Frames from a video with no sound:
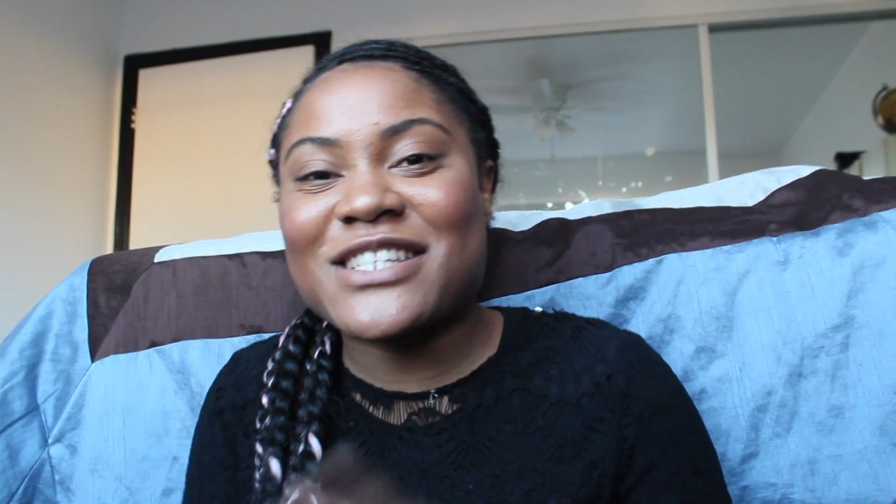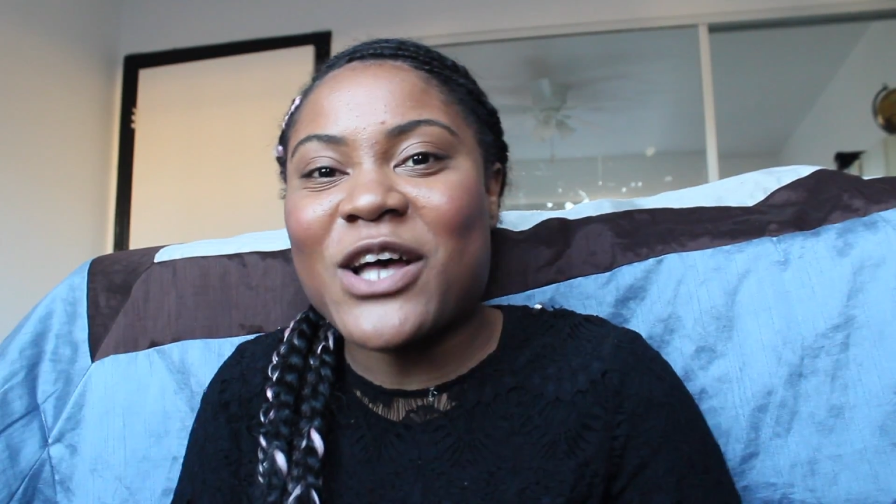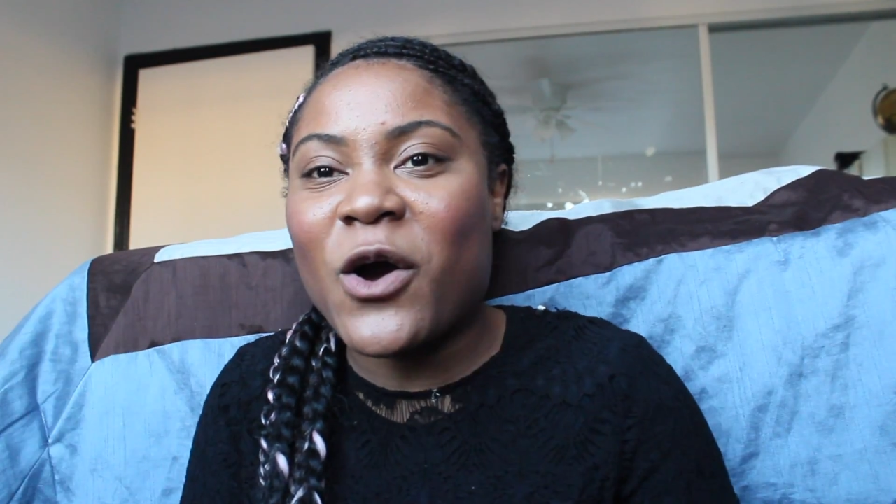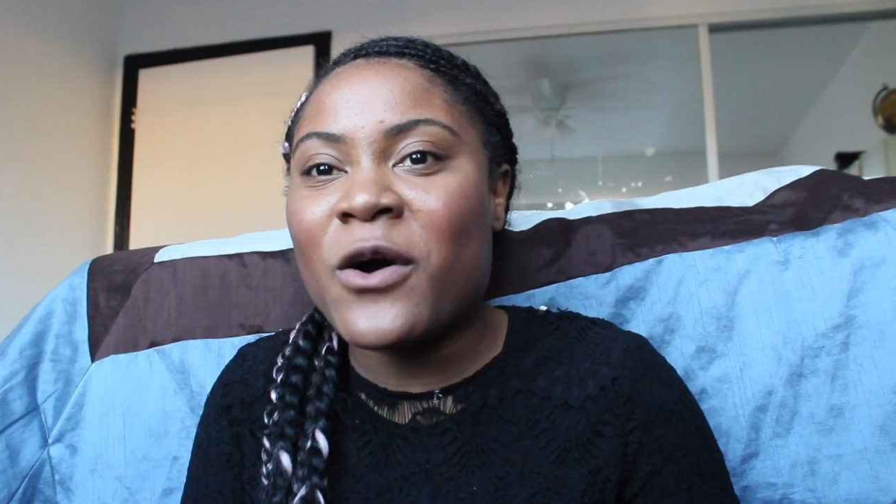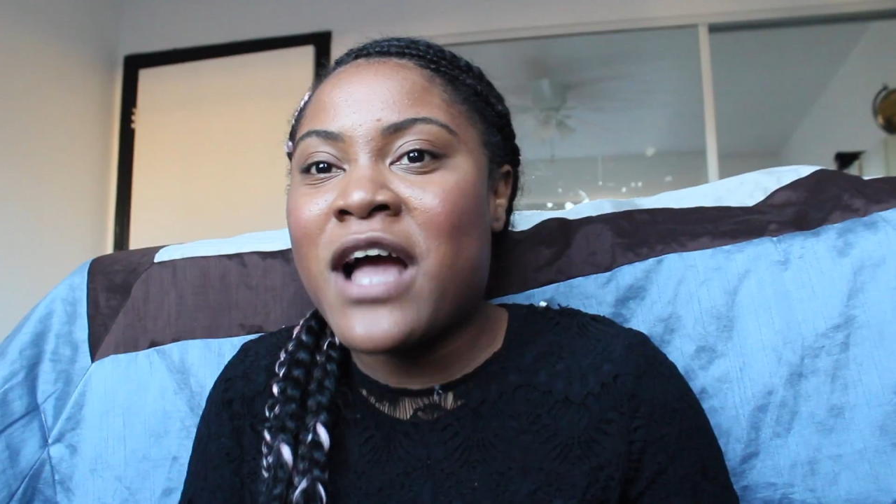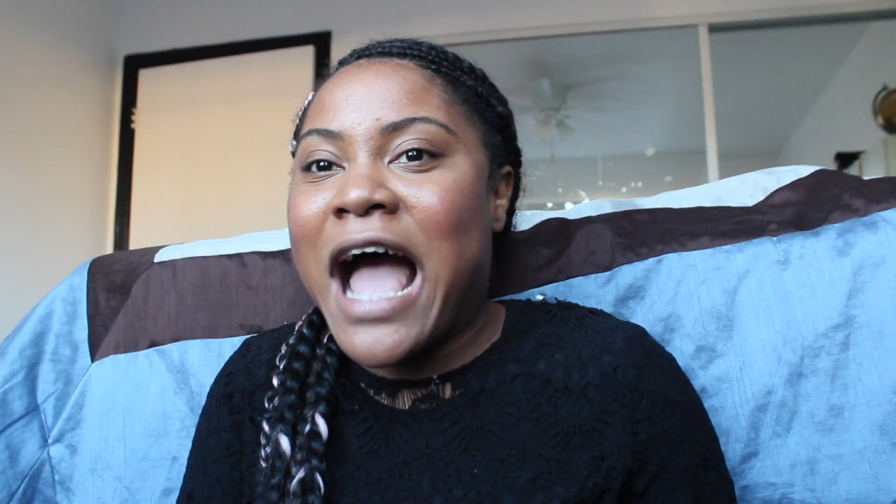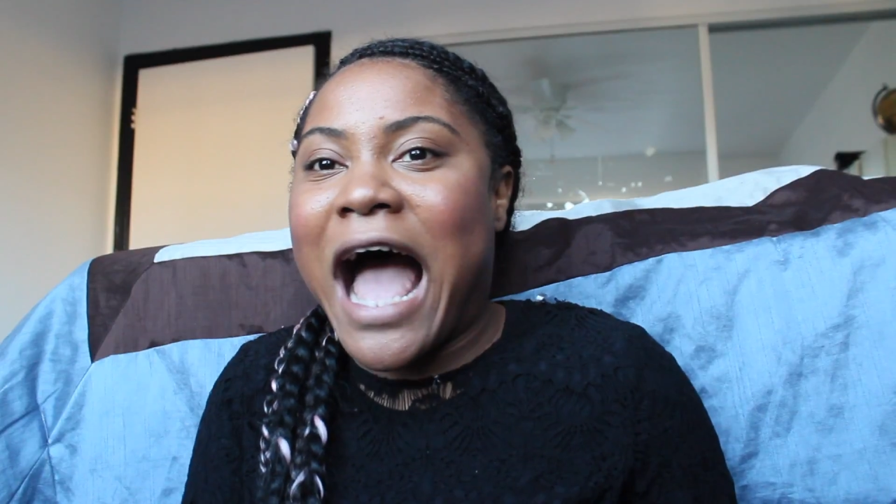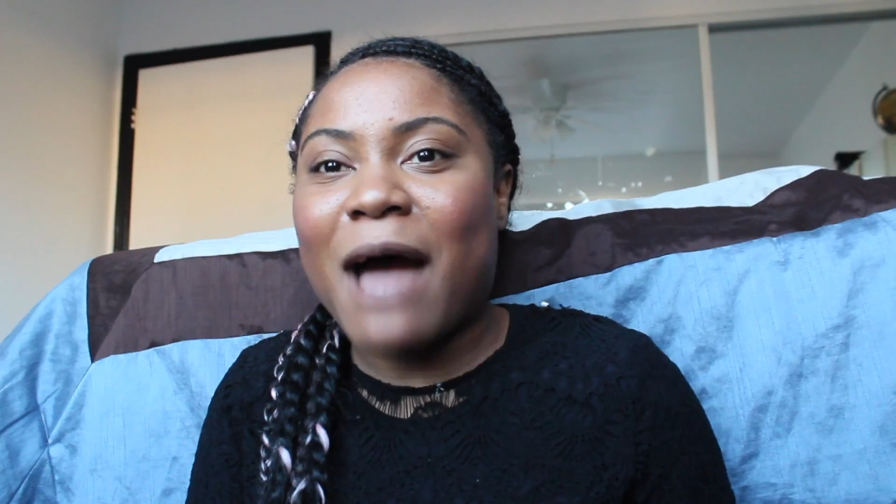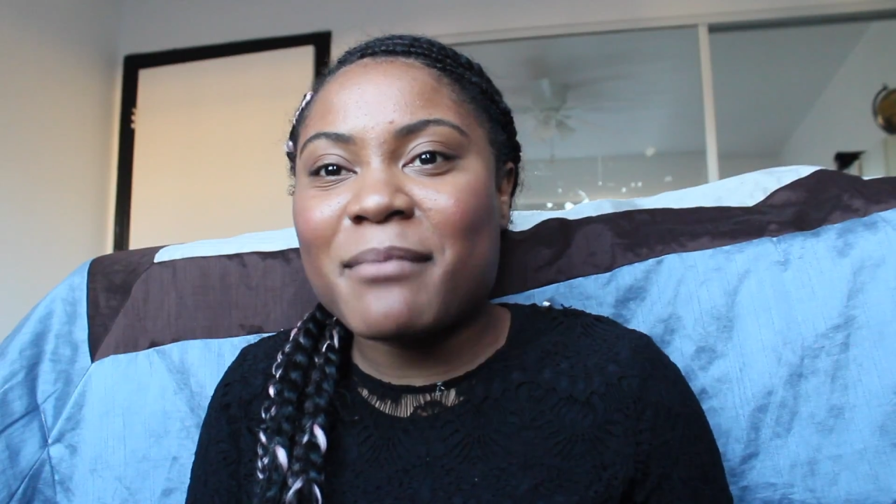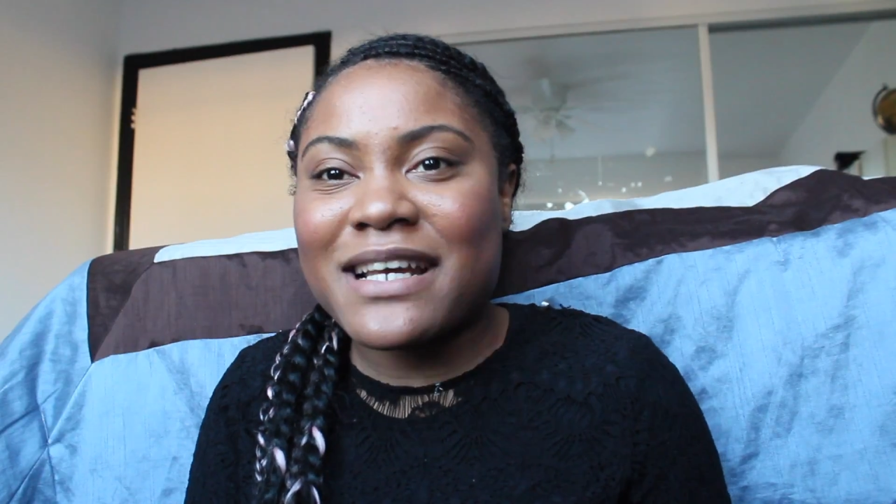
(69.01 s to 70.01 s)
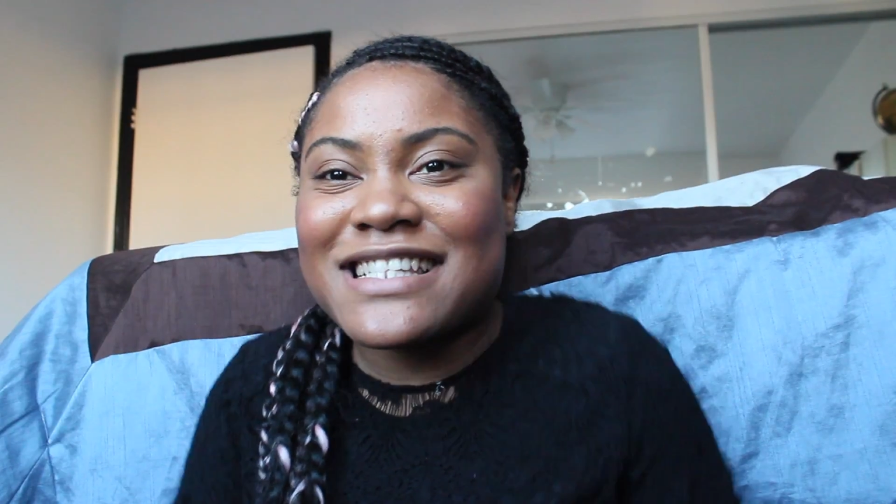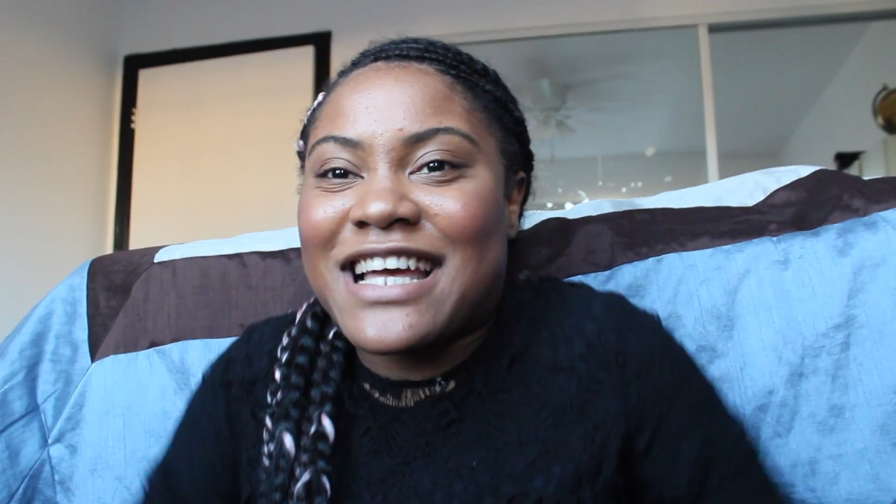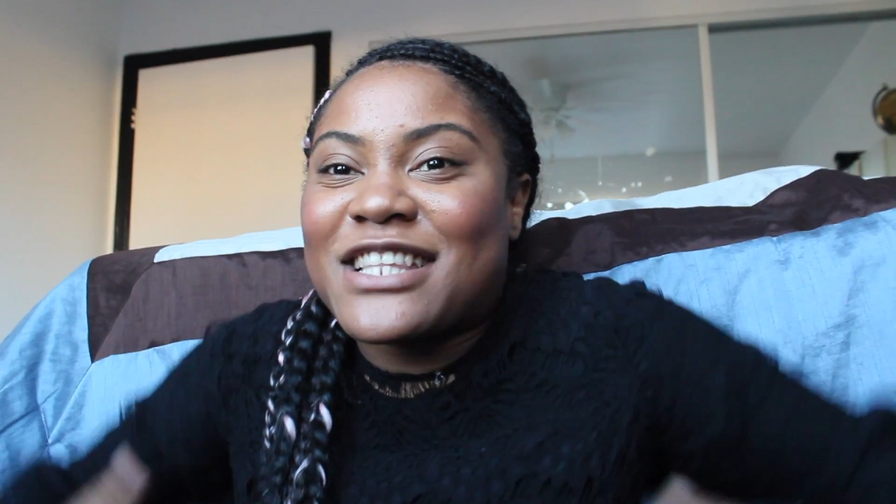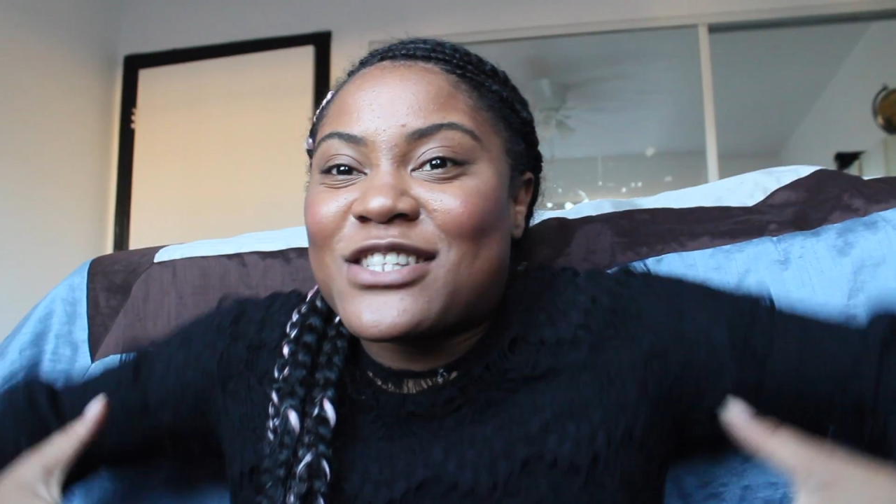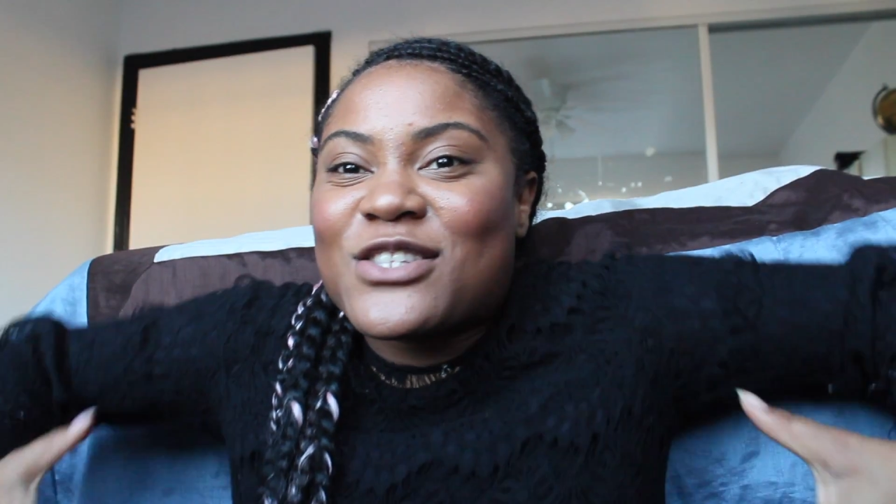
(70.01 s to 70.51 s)
So I'm next to
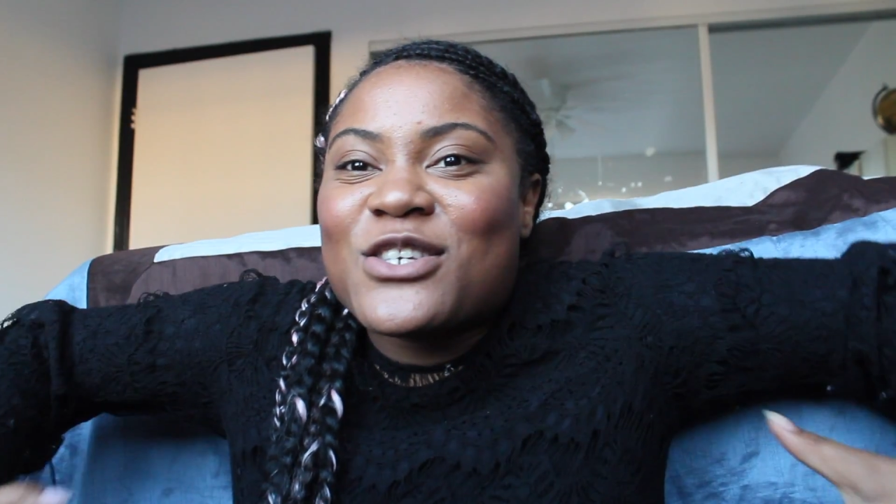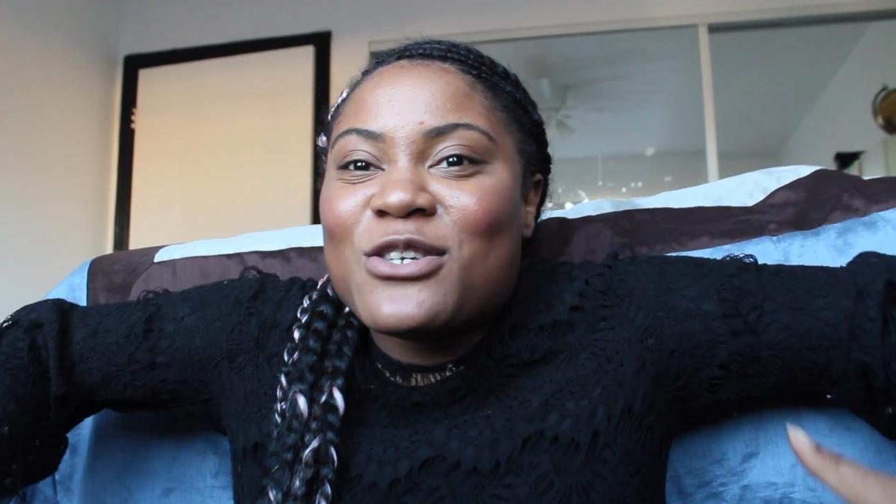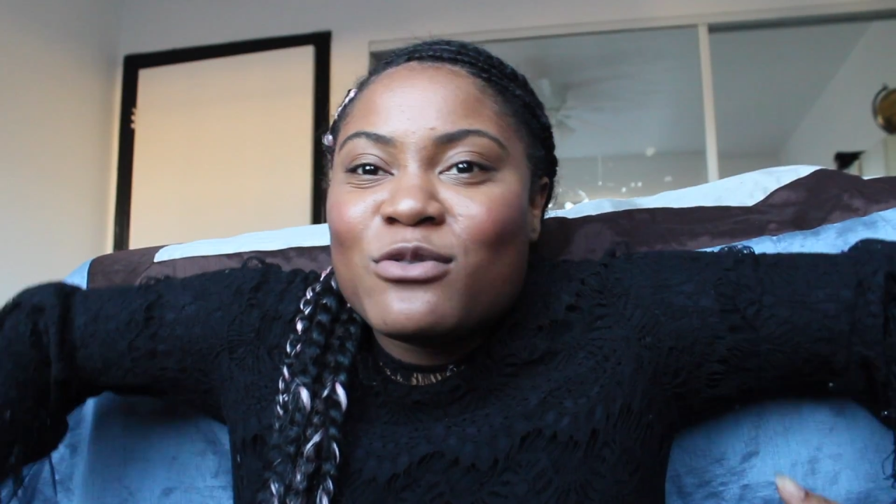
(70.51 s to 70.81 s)
like this